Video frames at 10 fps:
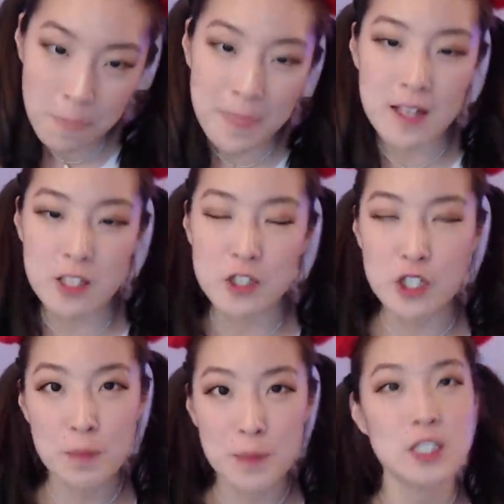and
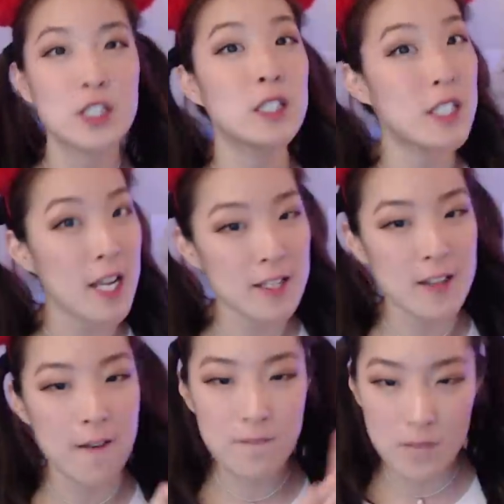determined today's
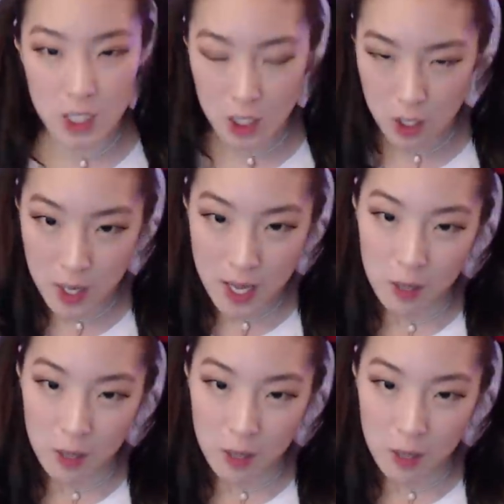video.